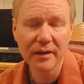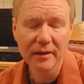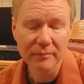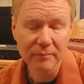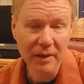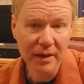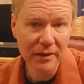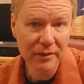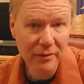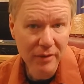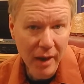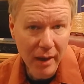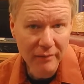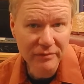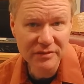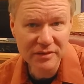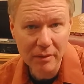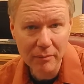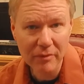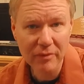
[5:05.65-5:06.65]
And may you
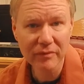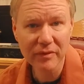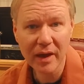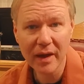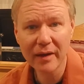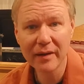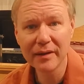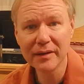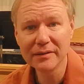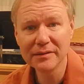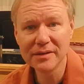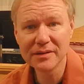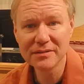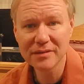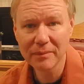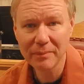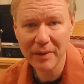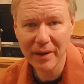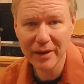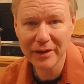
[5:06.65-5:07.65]
have some of that
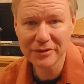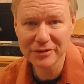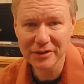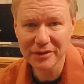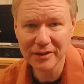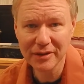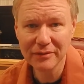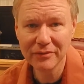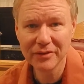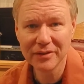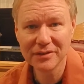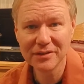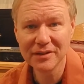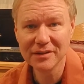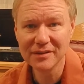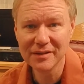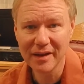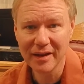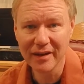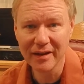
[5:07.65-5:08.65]
anticipation even
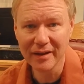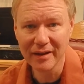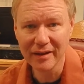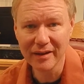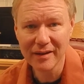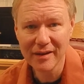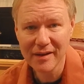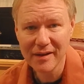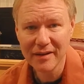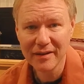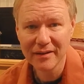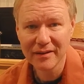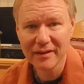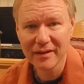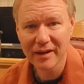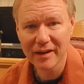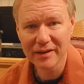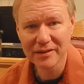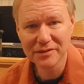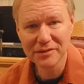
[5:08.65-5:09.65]
today
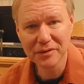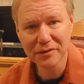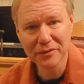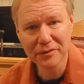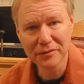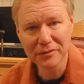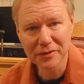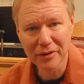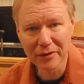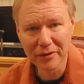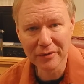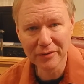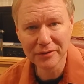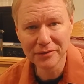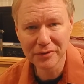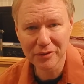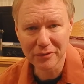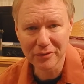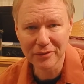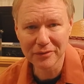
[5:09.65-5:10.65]
as you turn
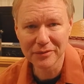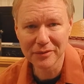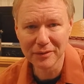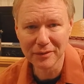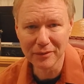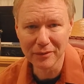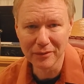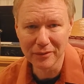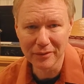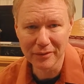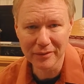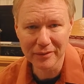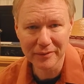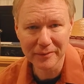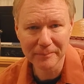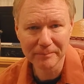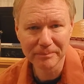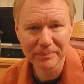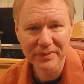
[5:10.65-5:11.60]
toward the Lord.